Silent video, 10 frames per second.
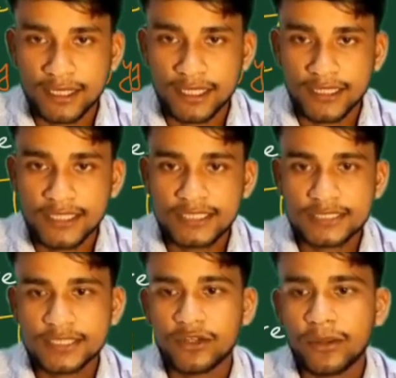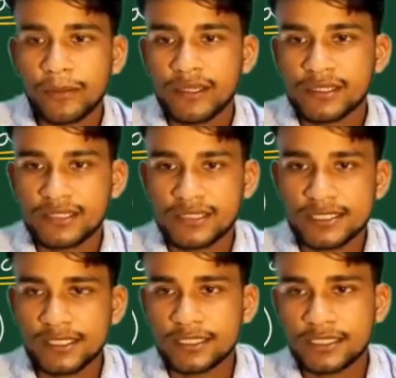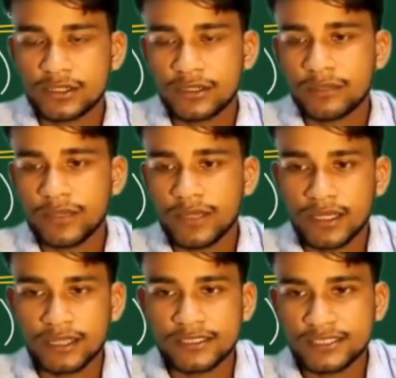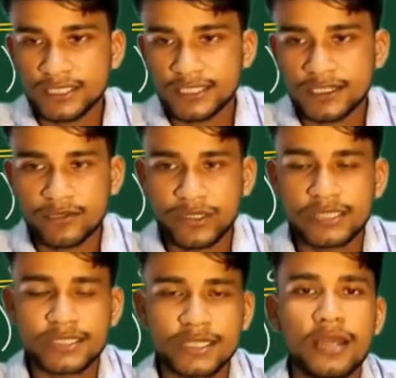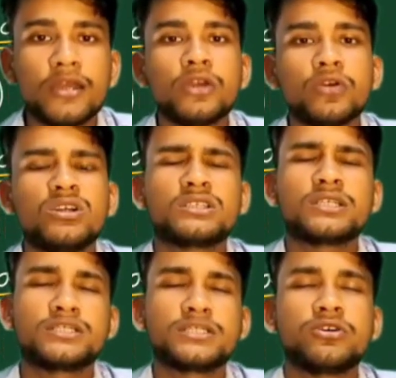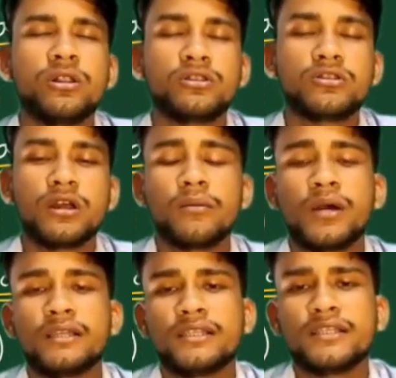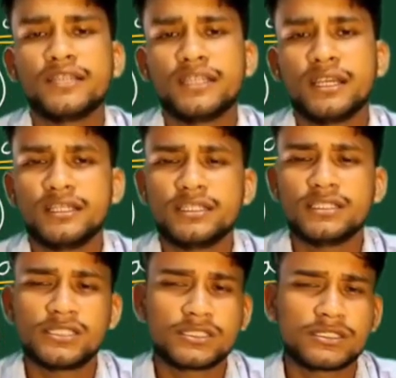this theorem based theorem and this result based questions is also come, I think, in the year